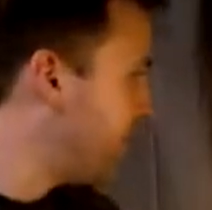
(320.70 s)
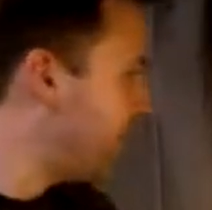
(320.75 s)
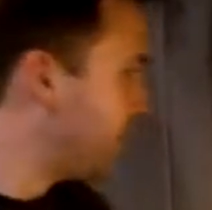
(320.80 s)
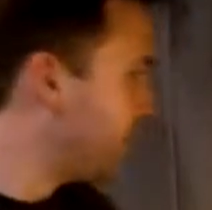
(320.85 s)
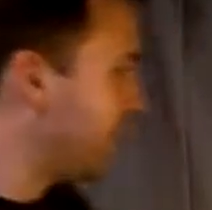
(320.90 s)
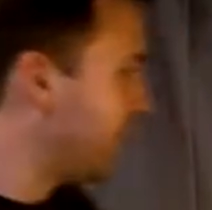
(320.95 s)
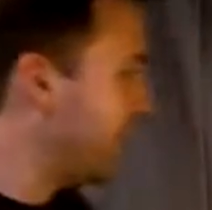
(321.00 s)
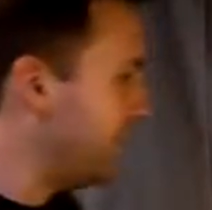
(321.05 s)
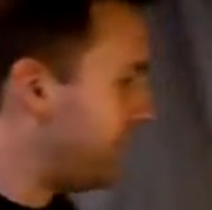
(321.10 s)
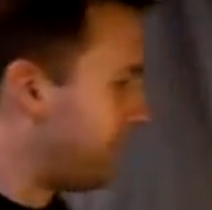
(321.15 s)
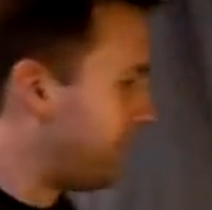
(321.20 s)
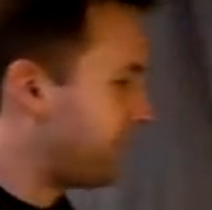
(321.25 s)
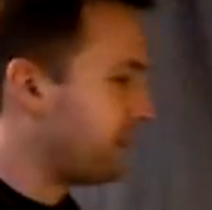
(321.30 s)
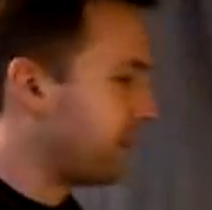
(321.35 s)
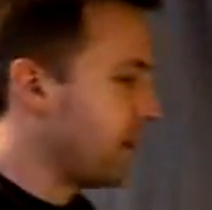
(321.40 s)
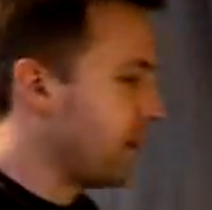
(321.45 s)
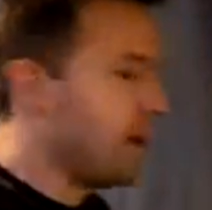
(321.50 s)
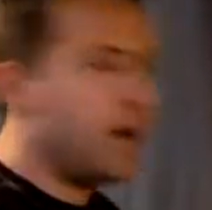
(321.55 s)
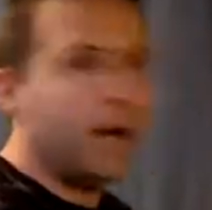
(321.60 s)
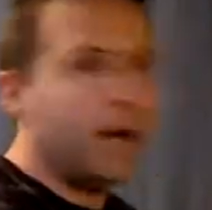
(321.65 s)
Okay,
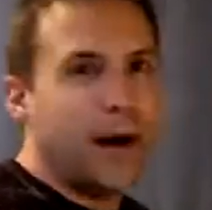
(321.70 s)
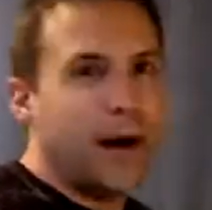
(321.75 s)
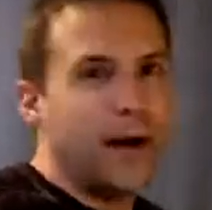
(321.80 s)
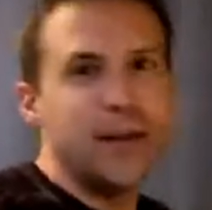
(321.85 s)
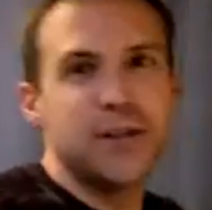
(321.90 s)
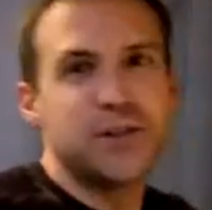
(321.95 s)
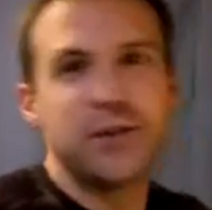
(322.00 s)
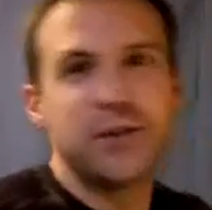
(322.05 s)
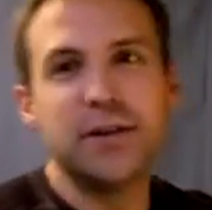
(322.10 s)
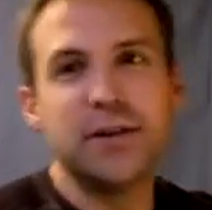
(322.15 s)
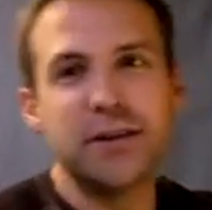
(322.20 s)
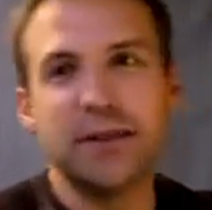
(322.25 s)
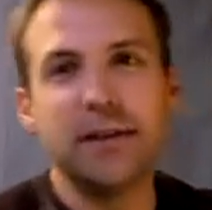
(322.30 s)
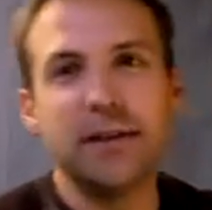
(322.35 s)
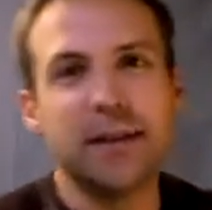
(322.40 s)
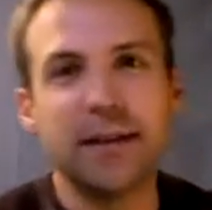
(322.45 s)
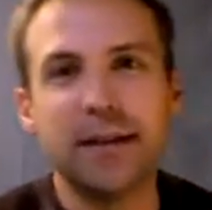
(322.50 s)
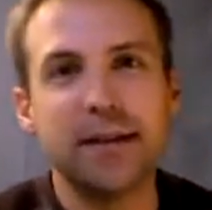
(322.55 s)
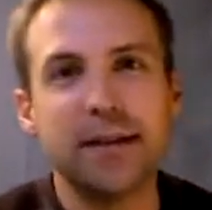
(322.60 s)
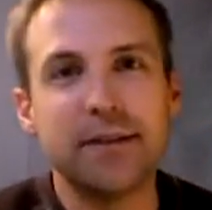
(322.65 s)
I'm going to show you
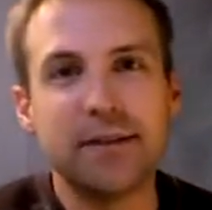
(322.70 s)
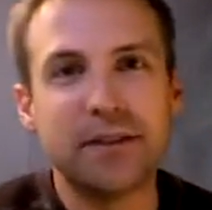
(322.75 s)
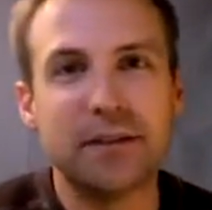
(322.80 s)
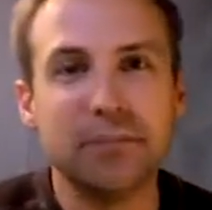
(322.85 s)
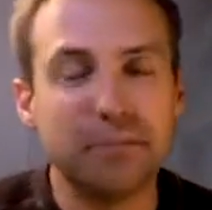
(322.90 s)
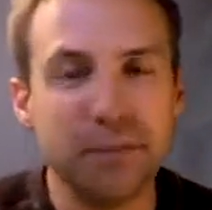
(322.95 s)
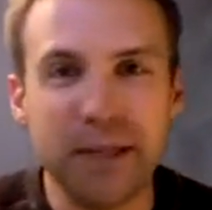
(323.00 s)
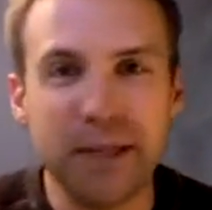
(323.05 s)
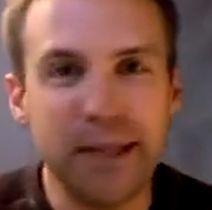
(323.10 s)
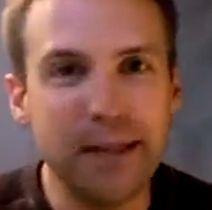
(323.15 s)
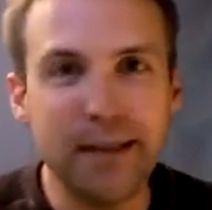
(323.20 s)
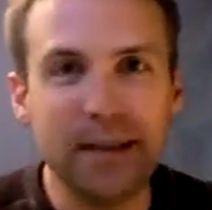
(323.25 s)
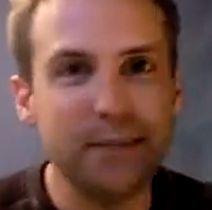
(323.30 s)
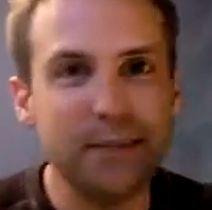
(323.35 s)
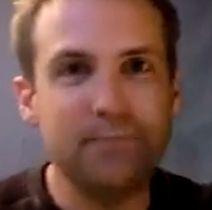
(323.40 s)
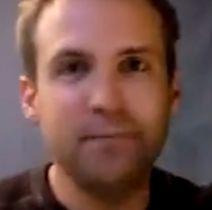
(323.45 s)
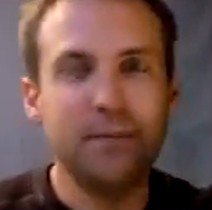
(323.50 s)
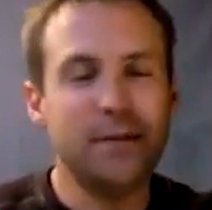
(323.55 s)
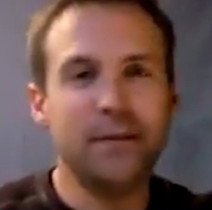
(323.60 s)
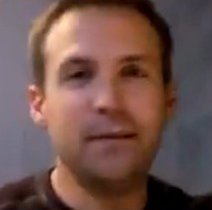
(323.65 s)
something that is
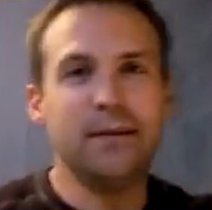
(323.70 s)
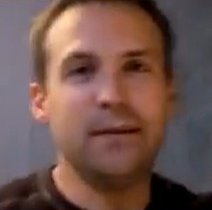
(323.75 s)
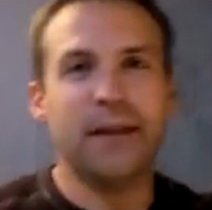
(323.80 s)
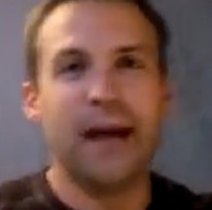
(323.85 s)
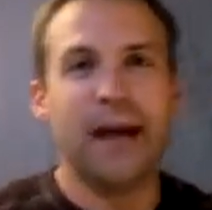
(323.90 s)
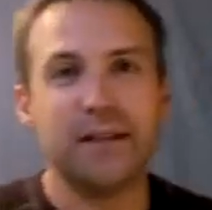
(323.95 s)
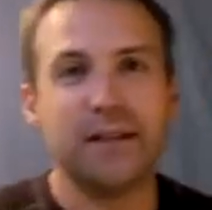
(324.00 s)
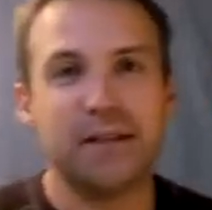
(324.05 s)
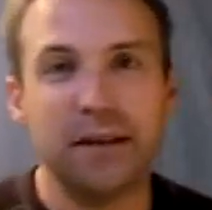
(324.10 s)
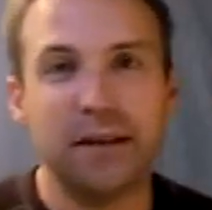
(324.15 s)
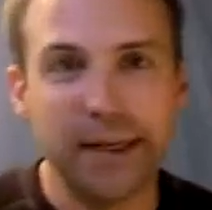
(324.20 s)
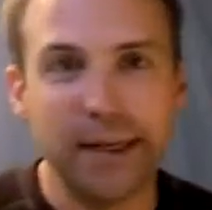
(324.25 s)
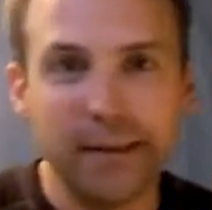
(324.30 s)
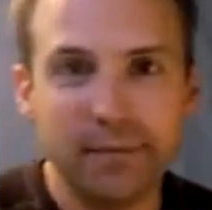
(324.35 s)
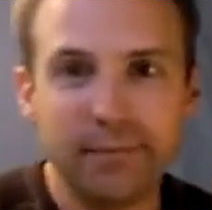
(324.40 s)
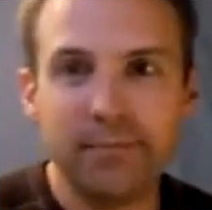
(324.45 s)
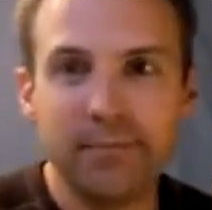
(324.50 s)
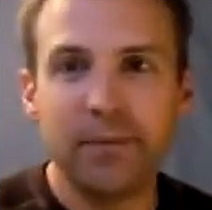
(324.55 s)
completely asinine.